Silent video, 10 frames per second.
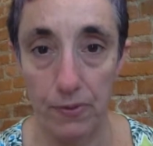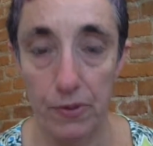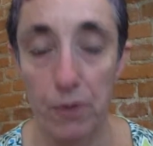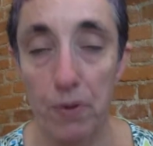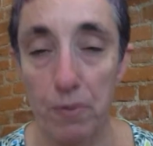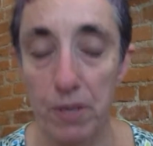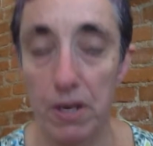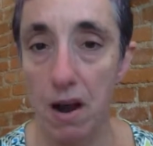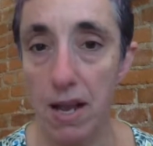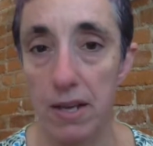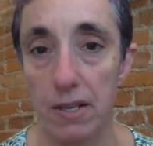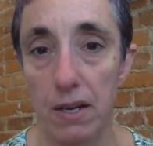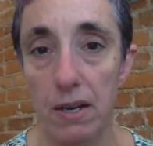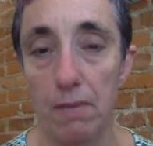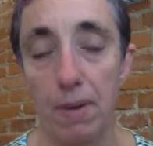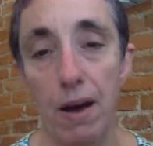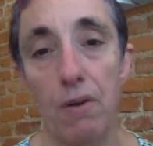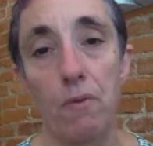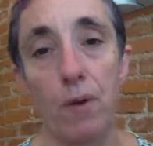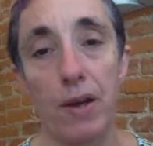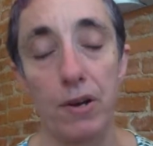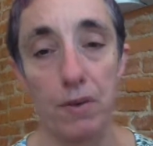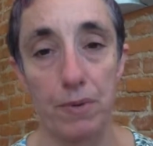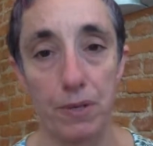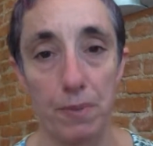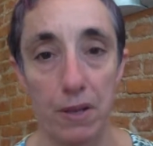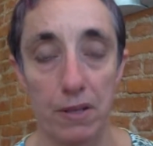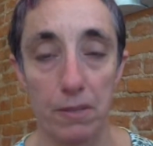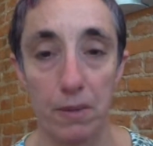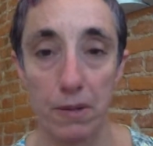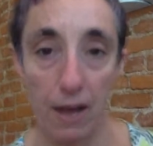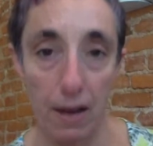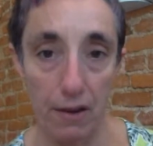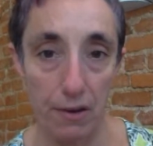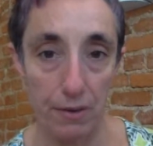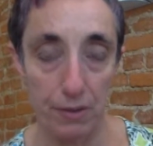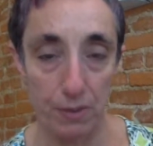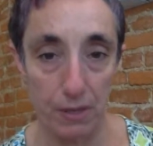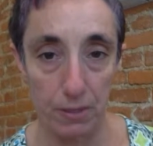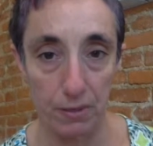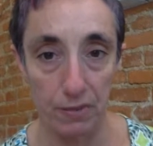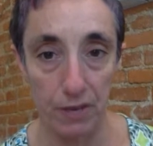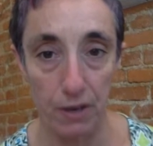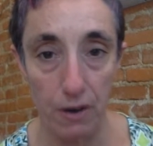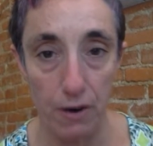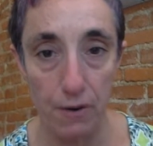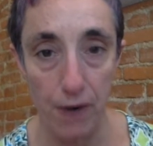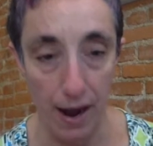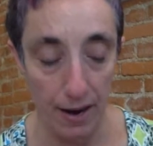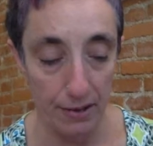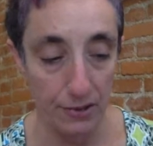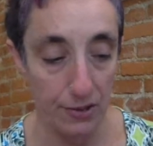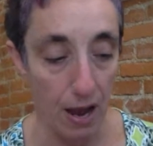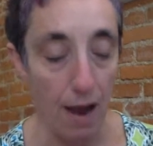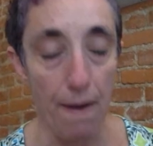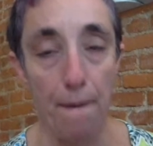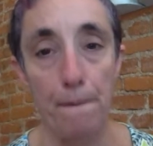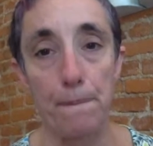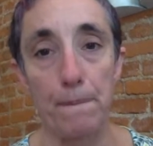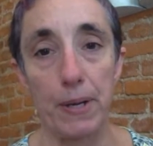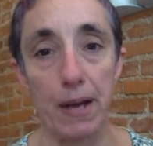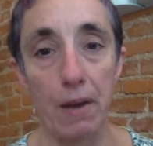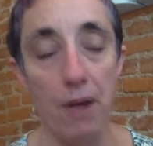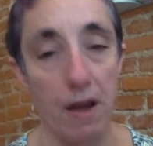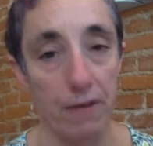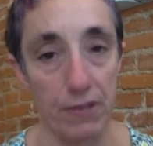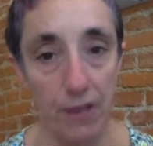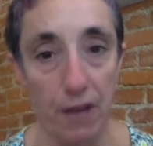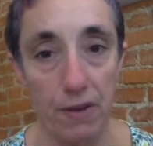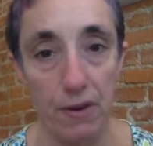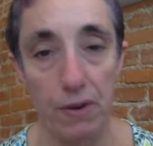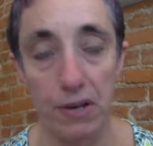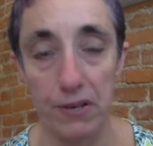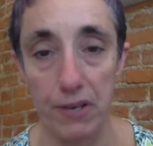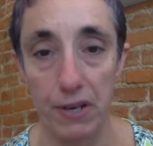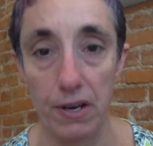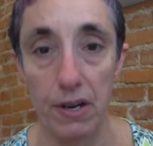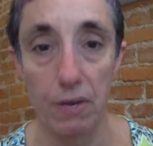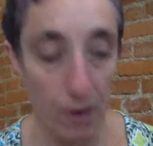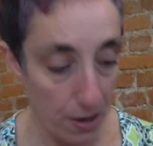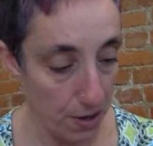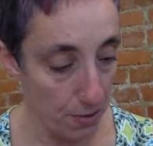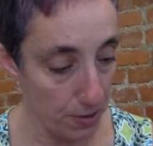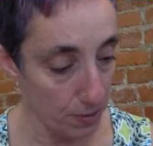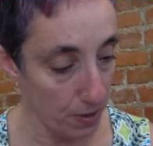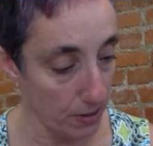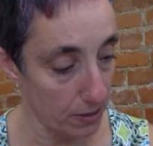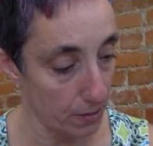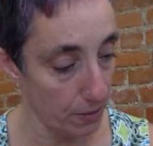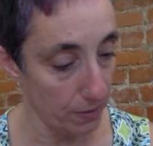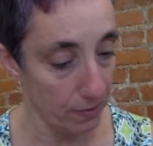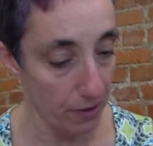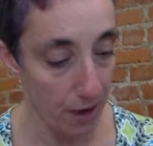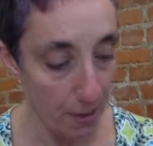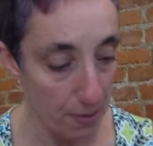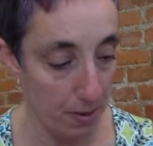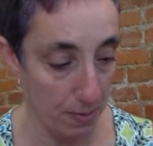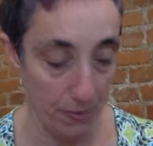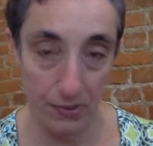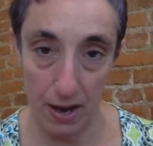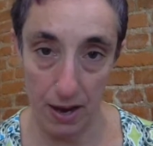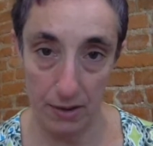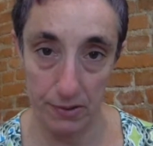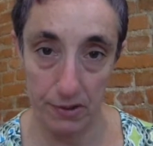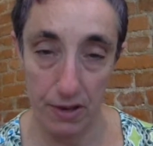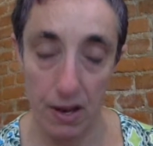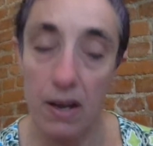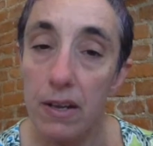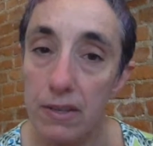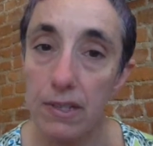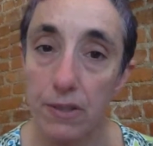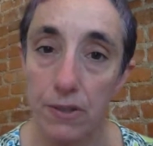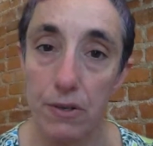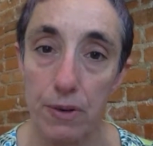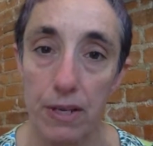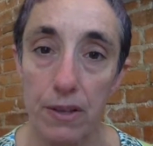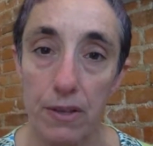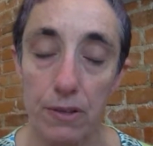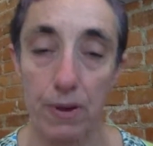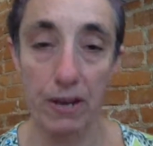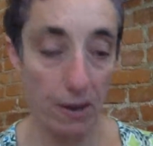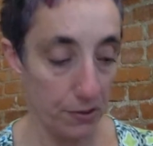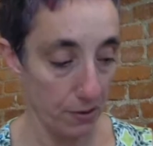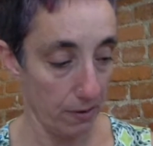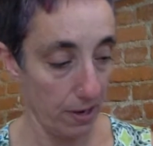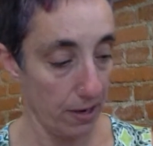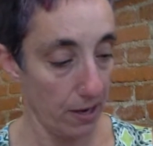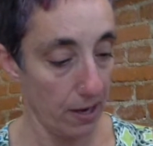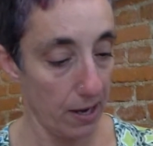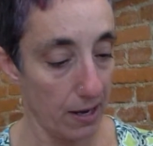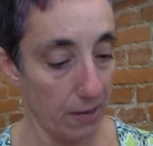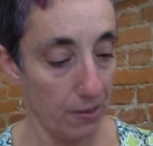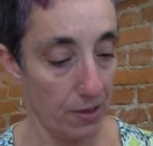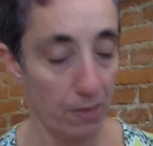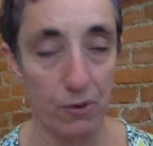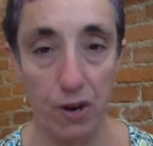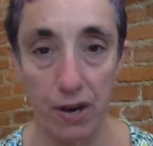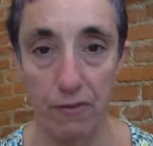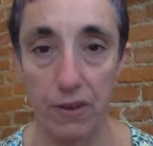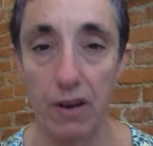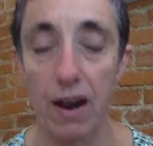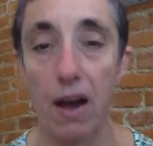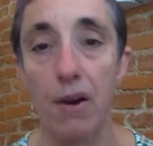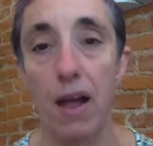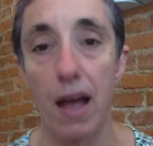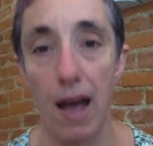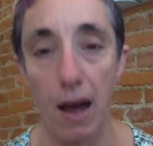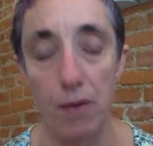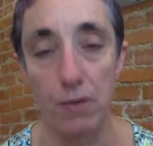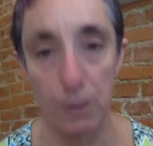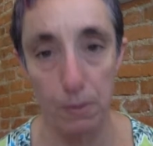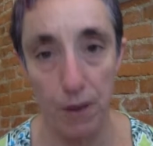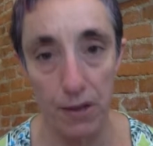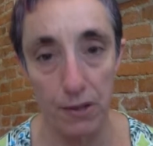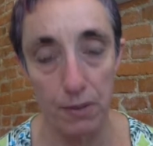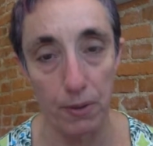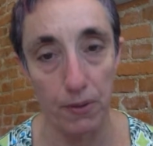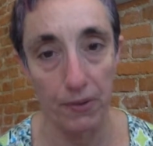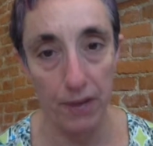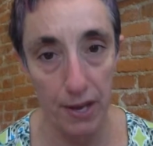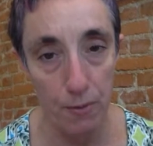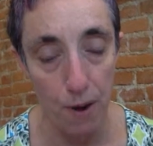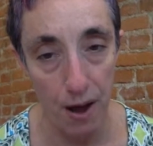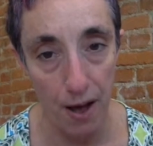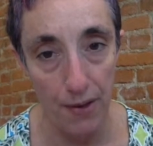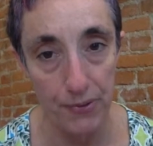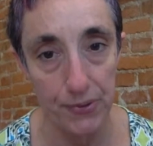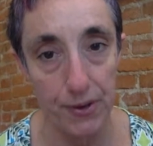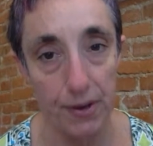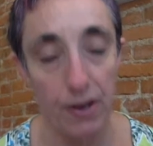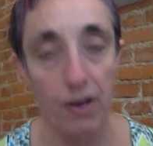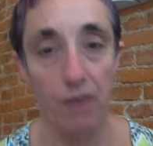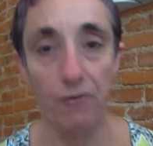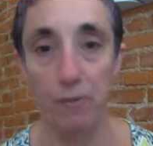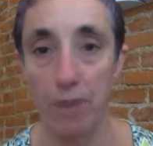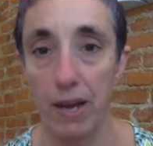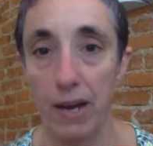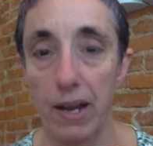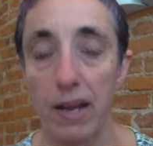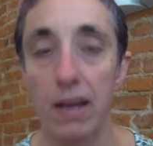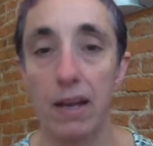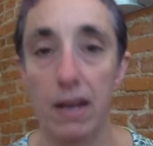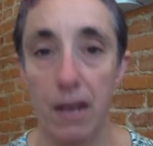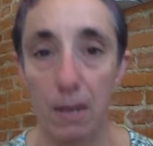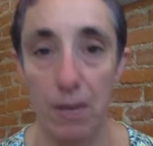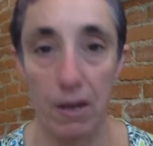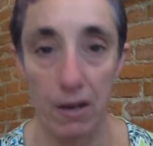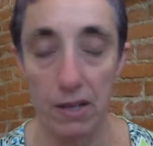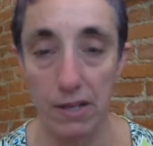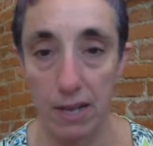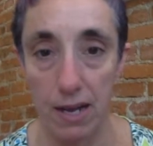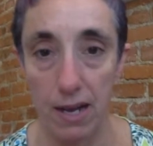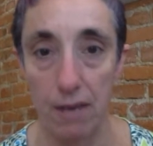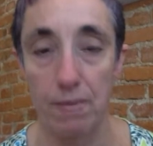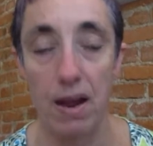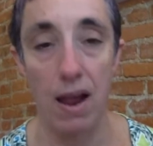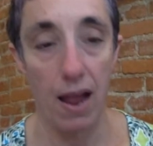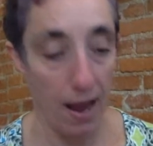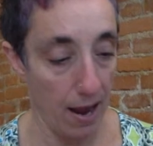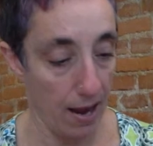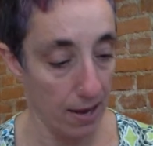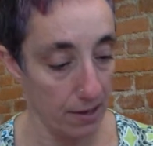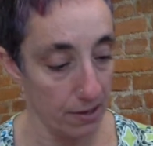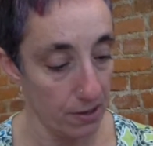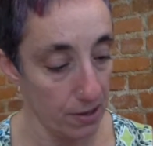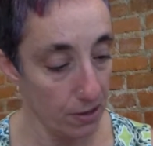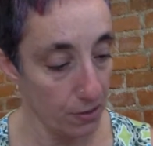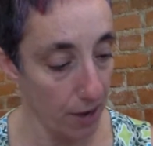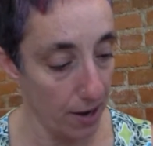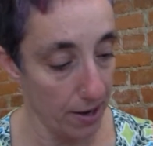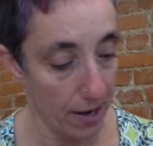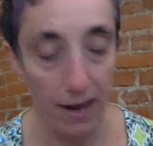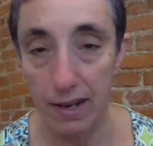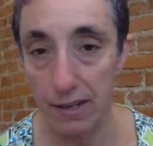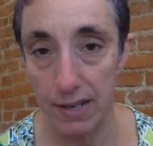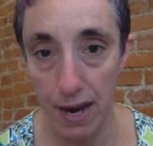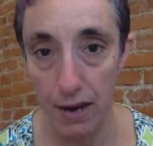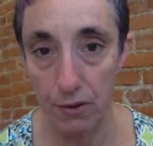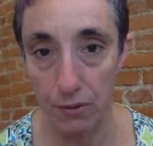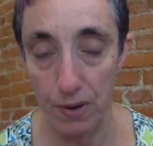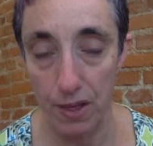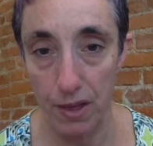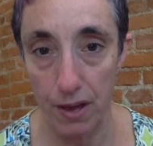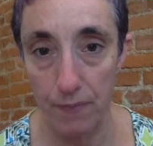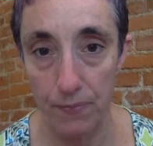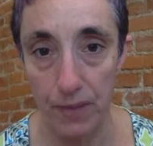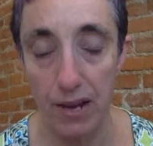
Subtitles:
So we've been talking a ton about when you're responsible and how you're responsible for your own acts. But now we have this other question. When are you responsible for other people's acts? Season 2 ended this way also, right? It ended with him trying to figure out how responsible he was for Penny coming on to him and trying to get entangled with him.